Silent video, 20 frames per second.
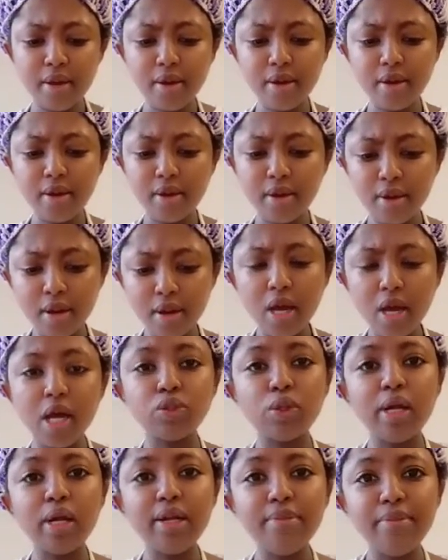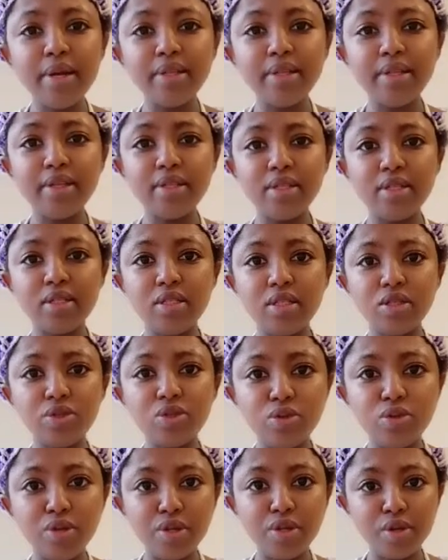because my blender
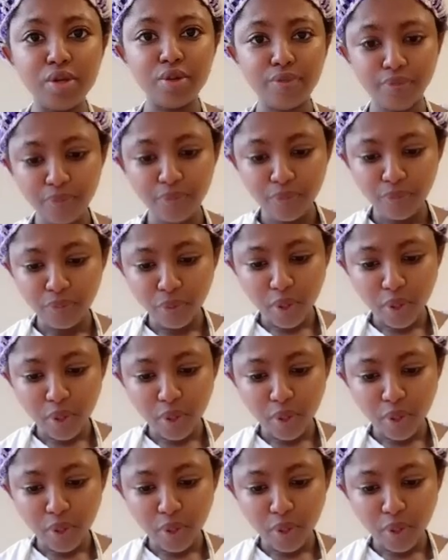actually